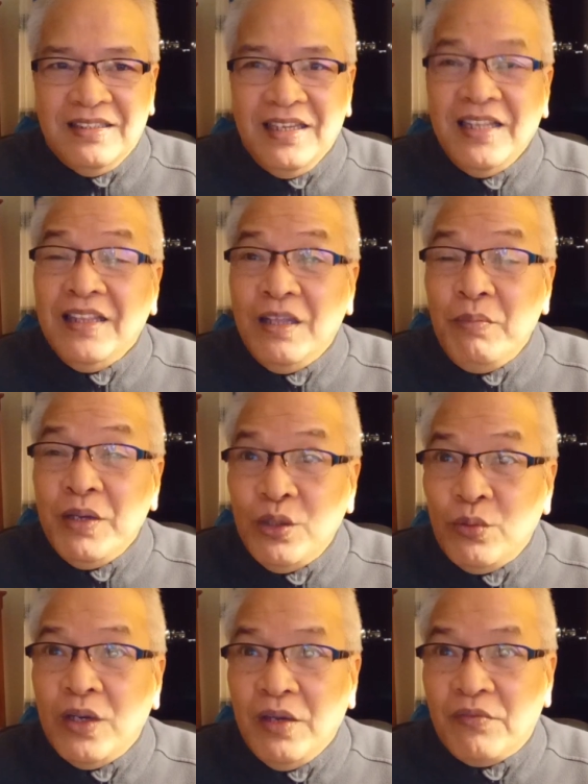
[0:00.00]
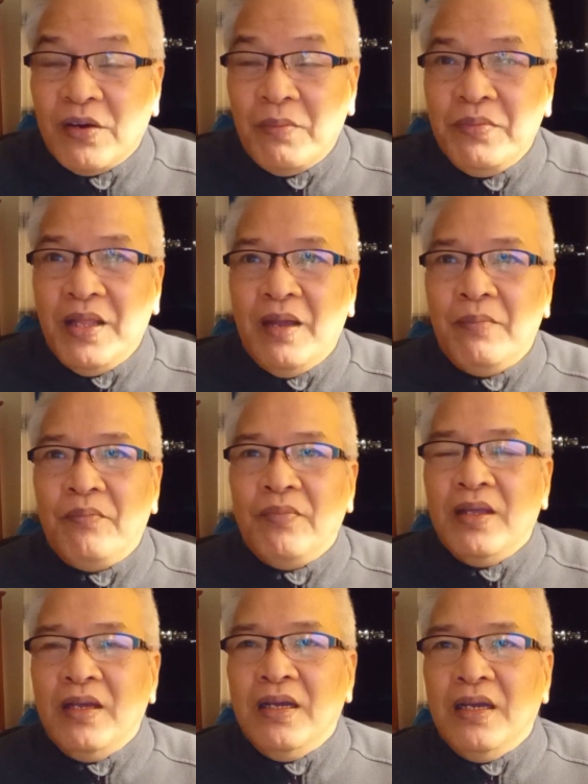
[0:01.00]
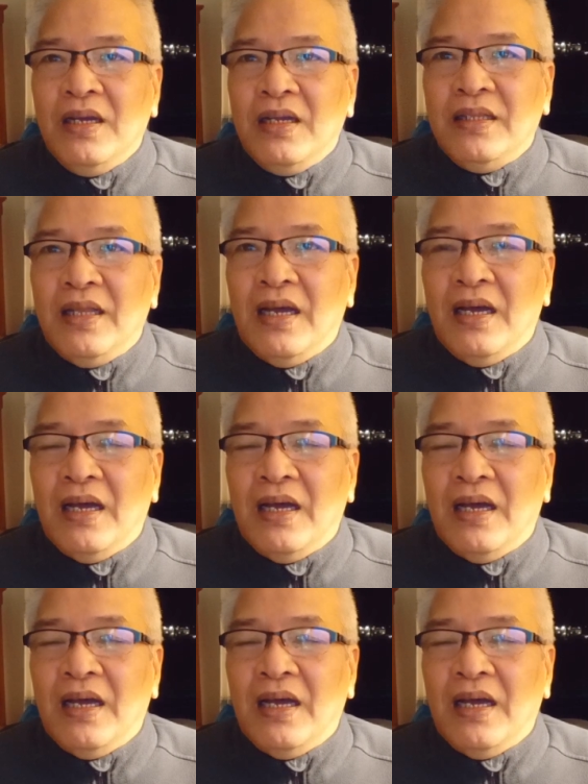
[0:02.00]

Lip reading: individually from them, na